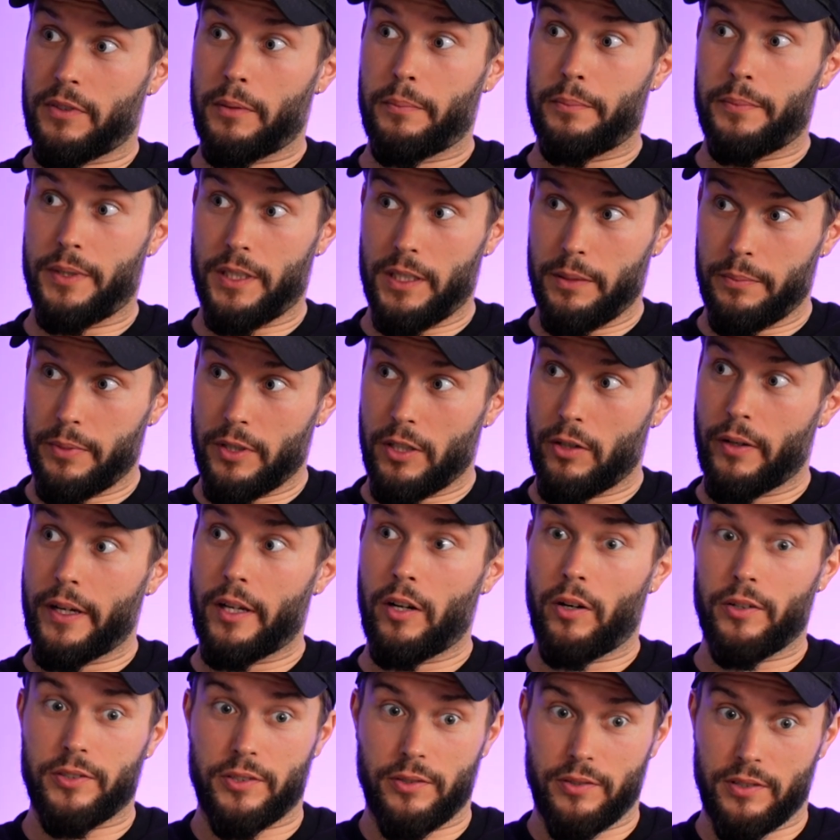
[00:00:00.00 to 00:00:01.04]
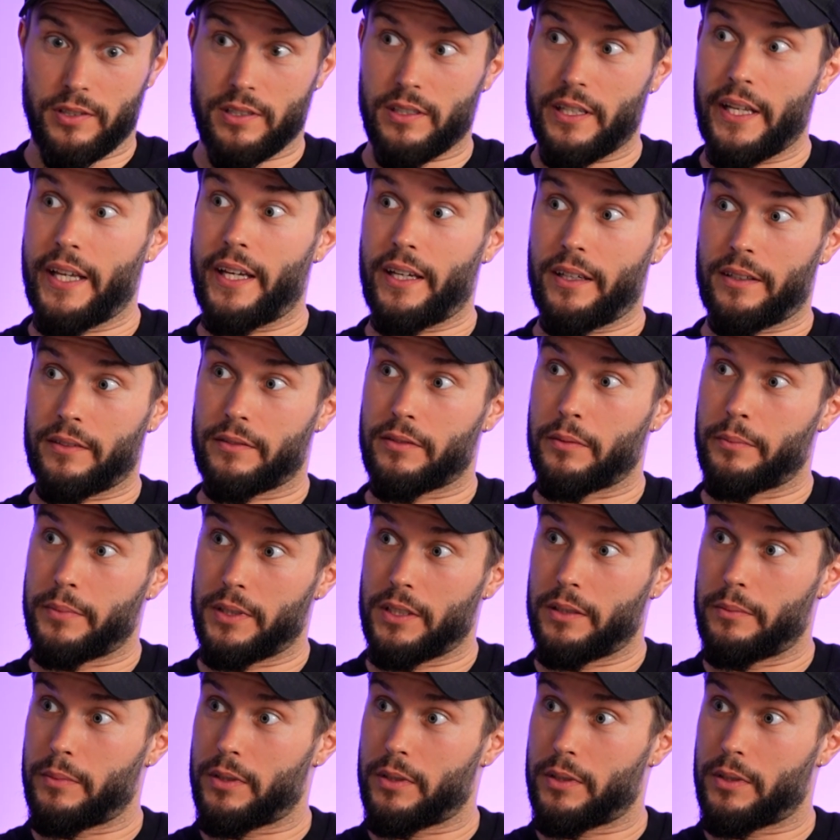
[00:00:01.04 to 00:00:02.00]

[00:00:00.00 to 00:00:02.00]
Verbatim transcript: From Bilbo, and also Sting from Bilbo. From